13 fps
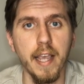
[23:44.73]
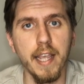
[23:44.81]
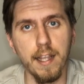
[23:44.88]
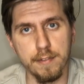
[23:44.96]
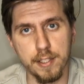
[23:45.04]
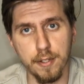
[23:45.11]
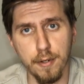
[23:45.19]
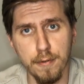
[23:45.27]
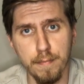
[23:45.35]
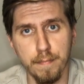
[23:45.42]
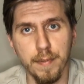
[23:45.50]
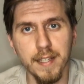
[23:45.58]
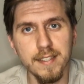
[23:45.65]
If so,
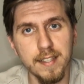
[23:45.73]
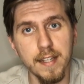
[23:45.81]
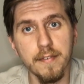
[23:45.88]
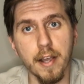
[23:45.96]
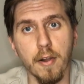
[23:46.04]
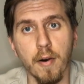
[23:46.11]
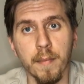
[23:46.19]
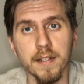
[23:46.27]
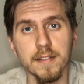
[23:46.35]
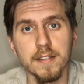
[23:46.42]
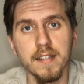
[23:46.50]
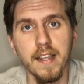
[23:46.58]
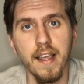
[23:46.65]
please leave a
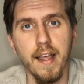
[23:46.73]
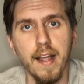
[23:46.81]
comment.